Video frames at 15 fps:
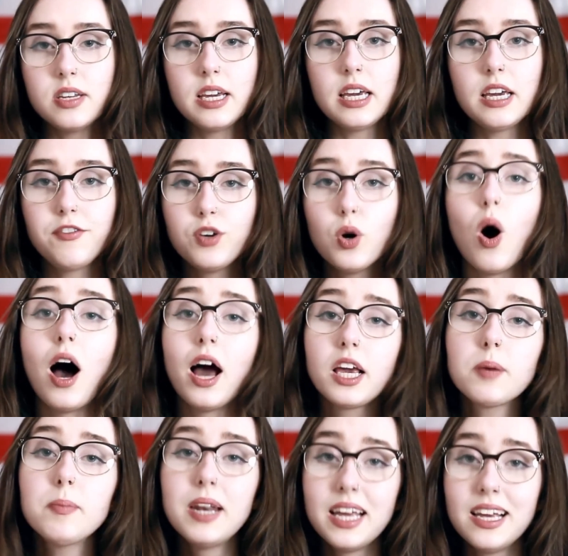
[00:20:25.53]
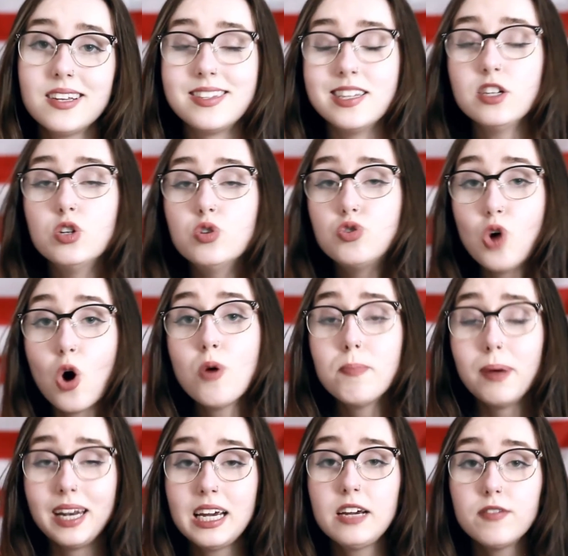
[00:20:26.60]
if your argument is that you don't
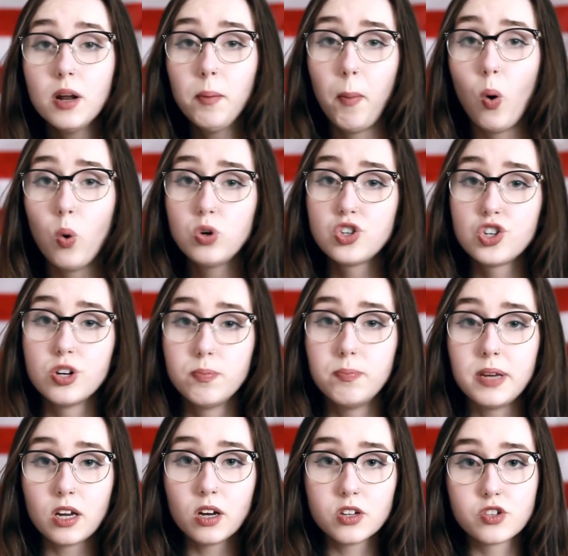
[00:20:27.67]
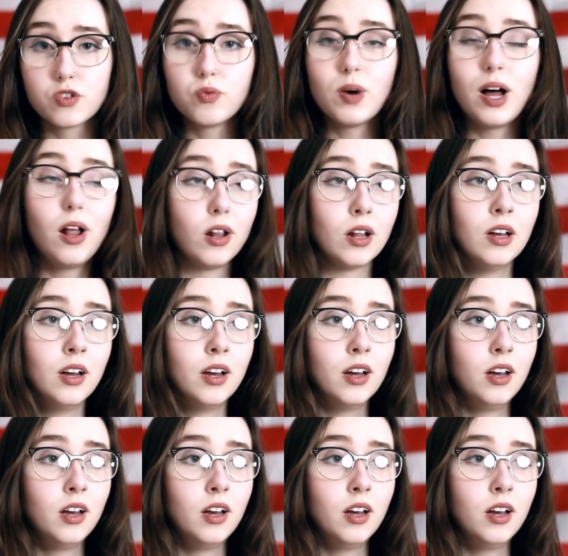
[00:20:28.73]
believe in abortion because of, well,